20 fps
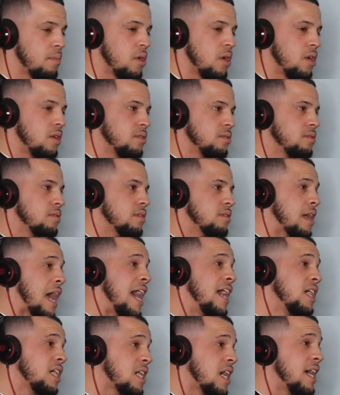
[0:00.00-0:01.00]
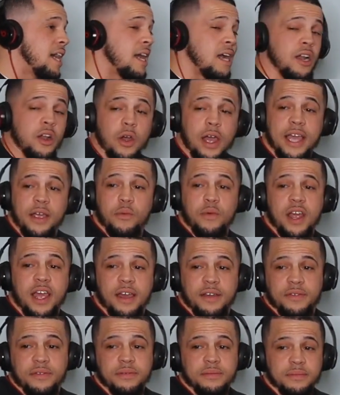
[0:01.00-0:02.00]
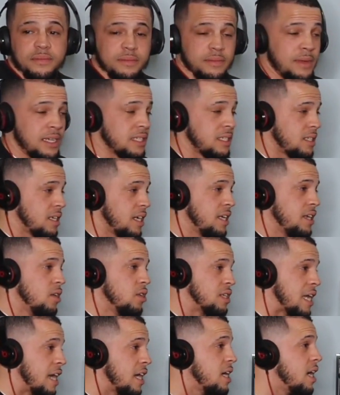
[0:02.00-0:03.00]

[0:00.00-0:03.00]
bro. I can cut hair though. Hey, Rev. My son knows I